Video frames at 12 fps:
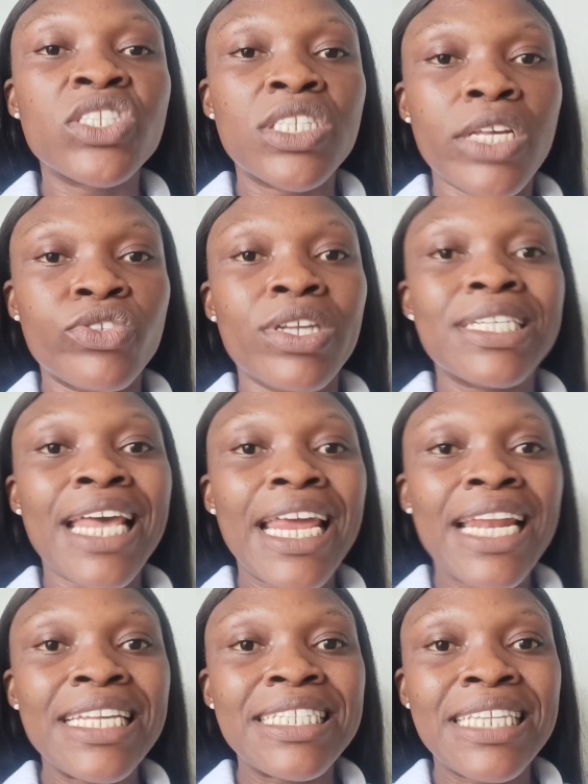
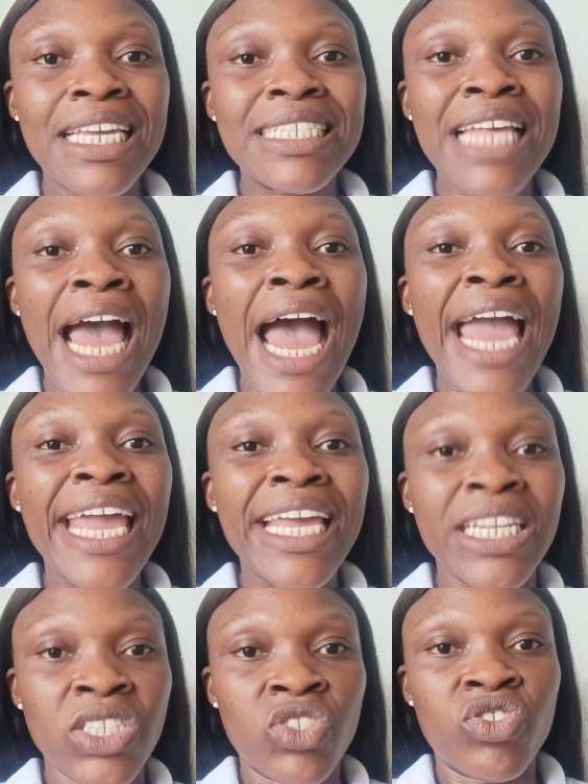tetracycline stains are
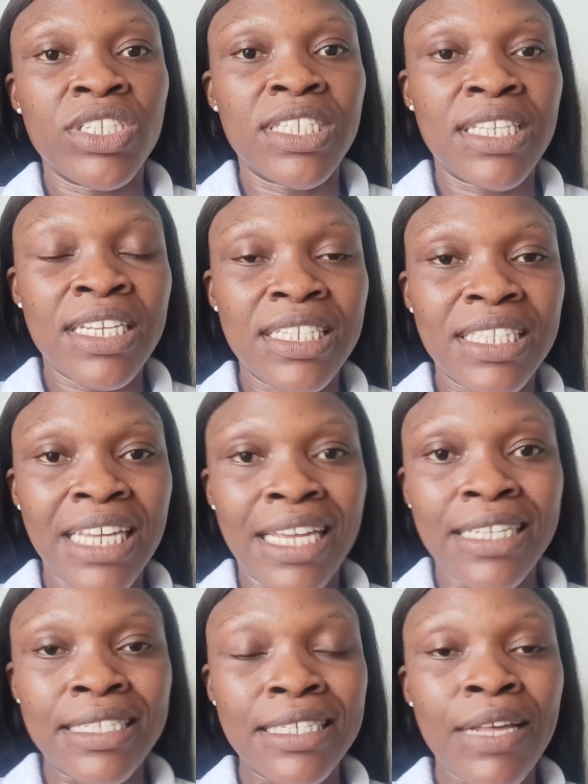intrinsic
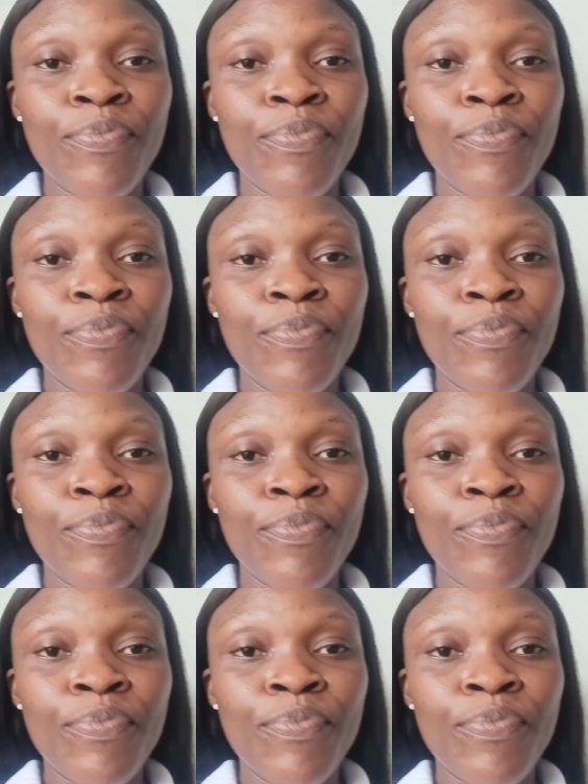stains.